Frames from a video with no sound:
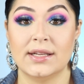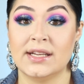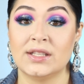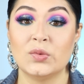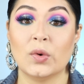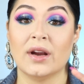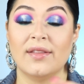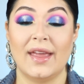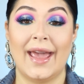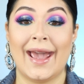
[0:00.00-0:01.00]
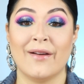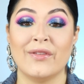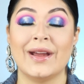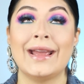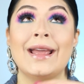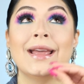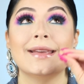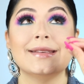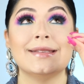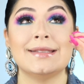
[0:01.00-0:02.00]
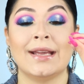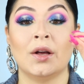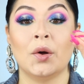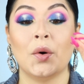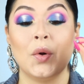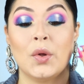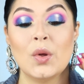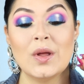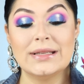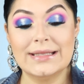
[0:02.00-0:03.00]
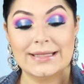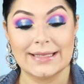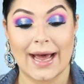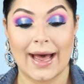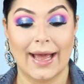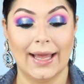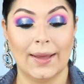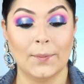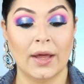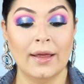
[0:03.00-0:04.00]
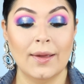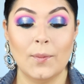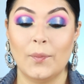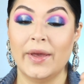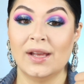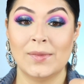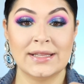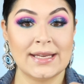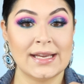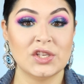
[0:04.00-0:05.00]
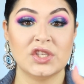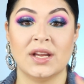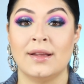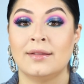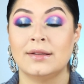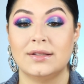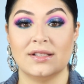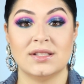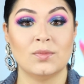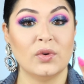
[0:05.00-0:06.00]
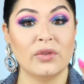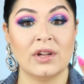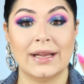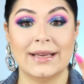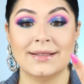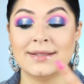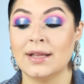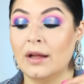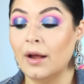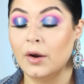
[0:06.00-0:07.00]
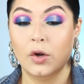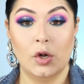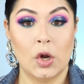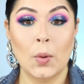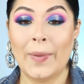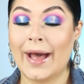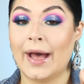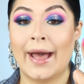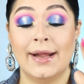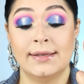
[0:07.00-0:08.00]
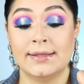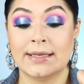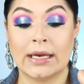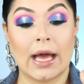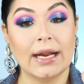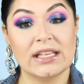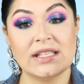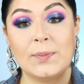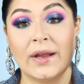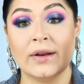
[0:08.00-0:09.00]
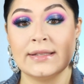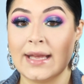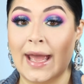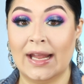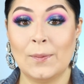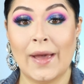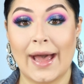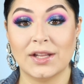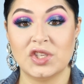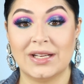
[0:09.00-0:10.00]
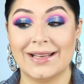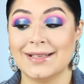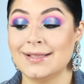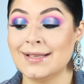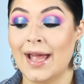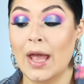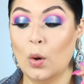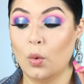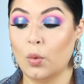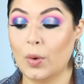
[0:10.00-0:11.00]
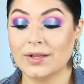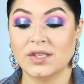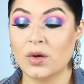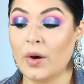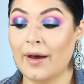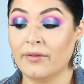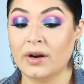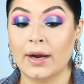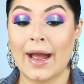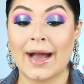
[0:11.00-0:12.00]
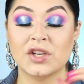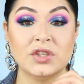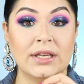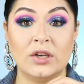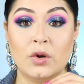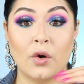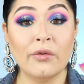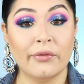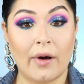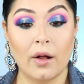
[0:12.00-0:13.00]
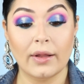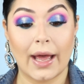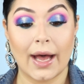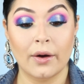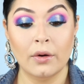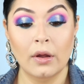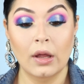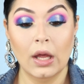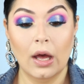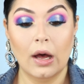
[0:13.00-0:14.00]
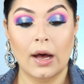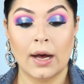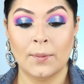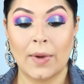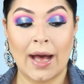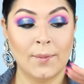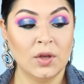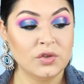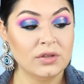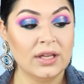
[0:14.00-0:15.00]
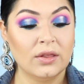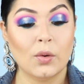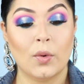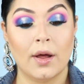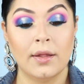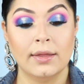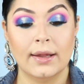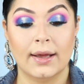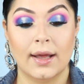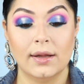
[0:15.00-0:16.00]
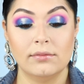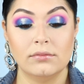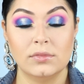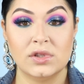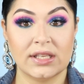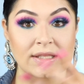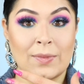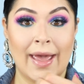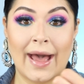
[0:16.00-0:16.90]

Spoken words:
It's worth every single dime. Pigmentation, the smoothness, I did not experience any patchiness whatsoever, actually no fallout. I'm usually the one that does my